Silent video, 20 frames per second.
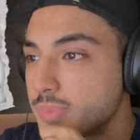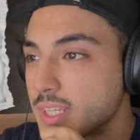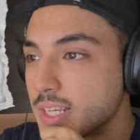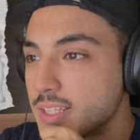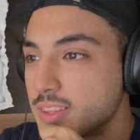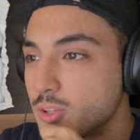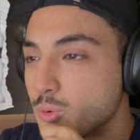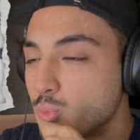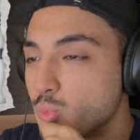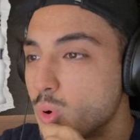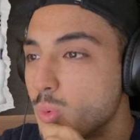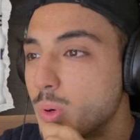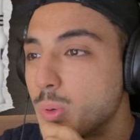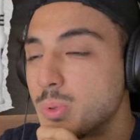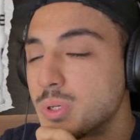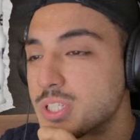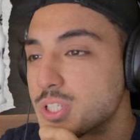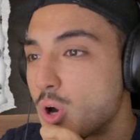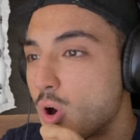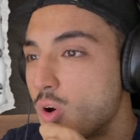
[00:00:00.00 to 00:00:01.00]
the woman
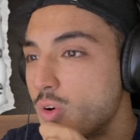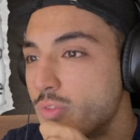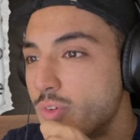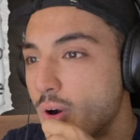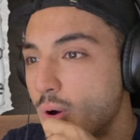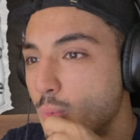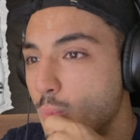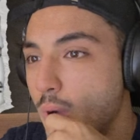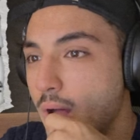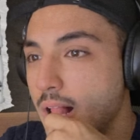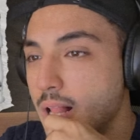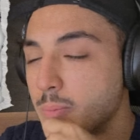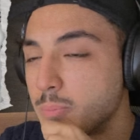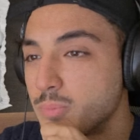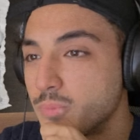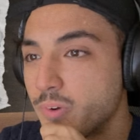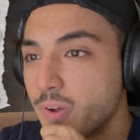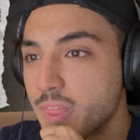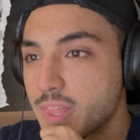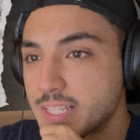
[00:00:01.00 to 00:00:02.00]
was overwhelmed
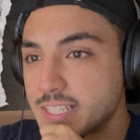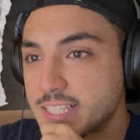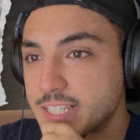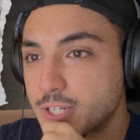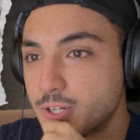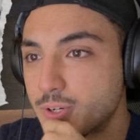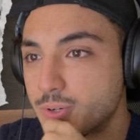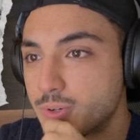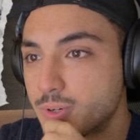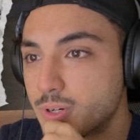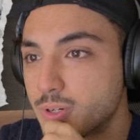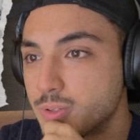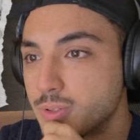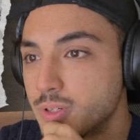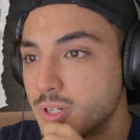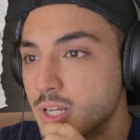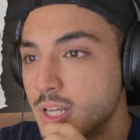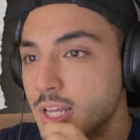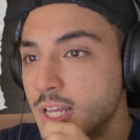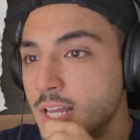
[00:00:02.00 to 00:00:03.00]
with sorrow.
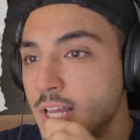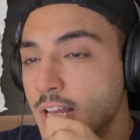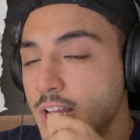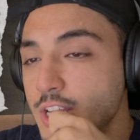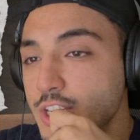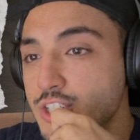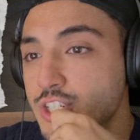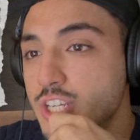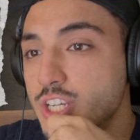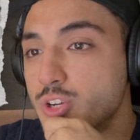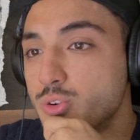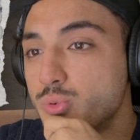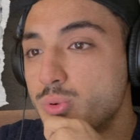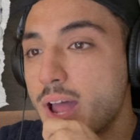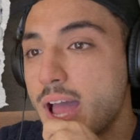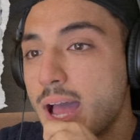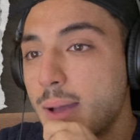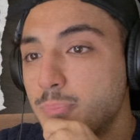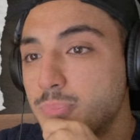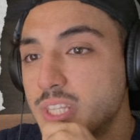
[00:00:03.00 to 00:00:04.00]
She
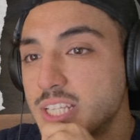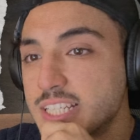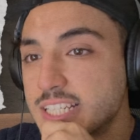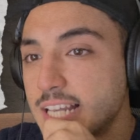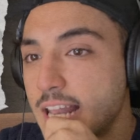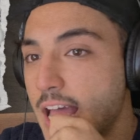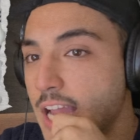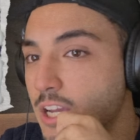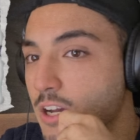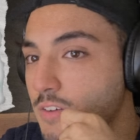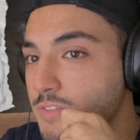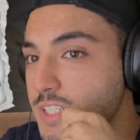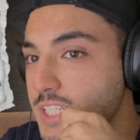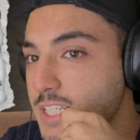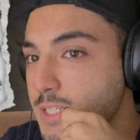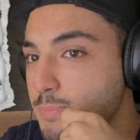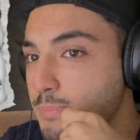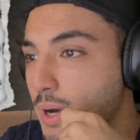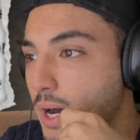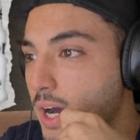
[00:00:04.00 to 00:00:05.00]
grabbed the
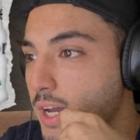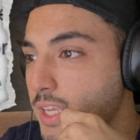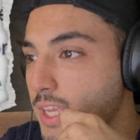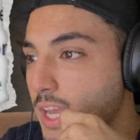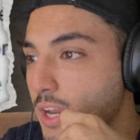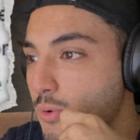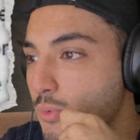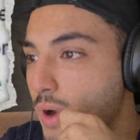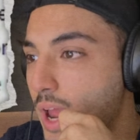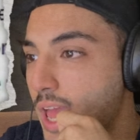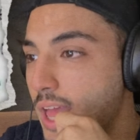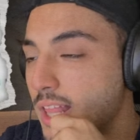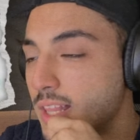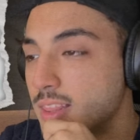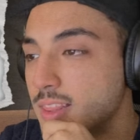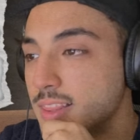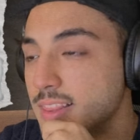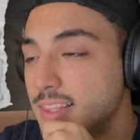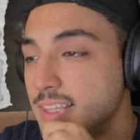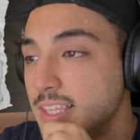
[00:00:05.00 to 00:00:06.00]
Slackoff's body and
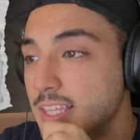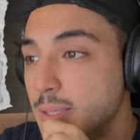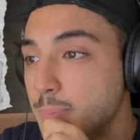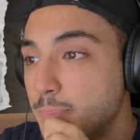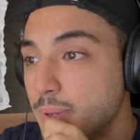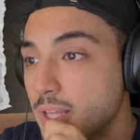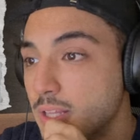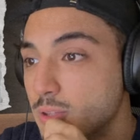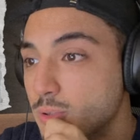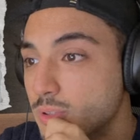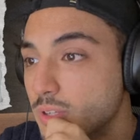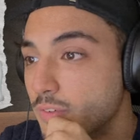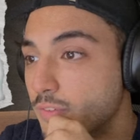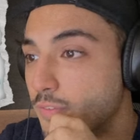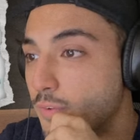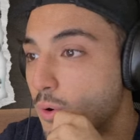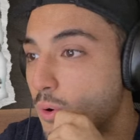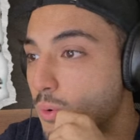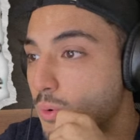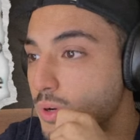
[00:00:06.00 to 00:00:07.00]
ran deep into the
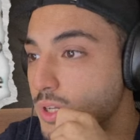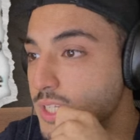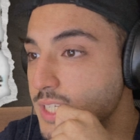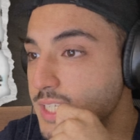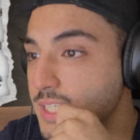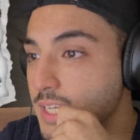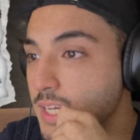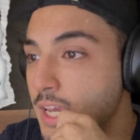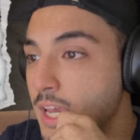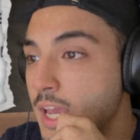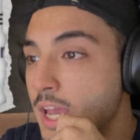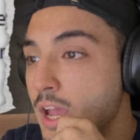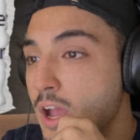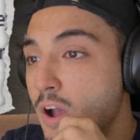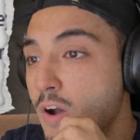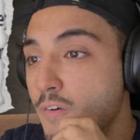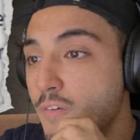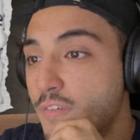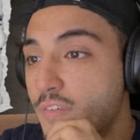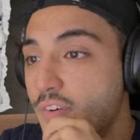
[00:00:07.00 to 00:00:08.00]
forest.
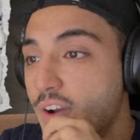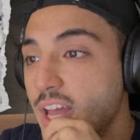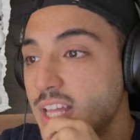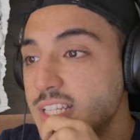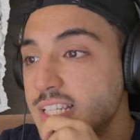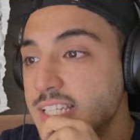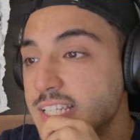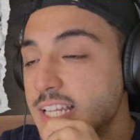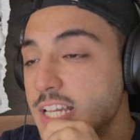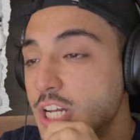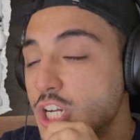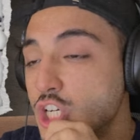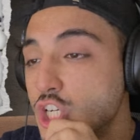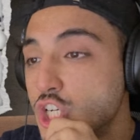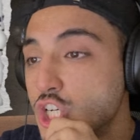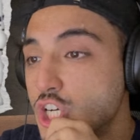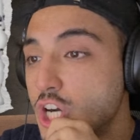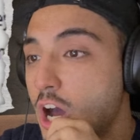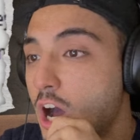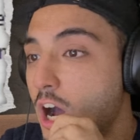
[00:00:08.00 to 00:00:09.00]
Her friends,
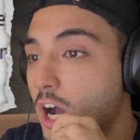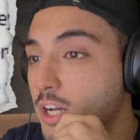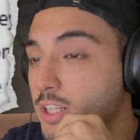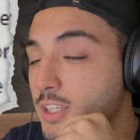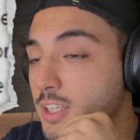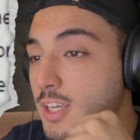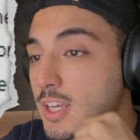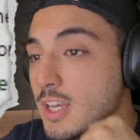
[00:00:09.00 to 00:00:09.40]
shocked,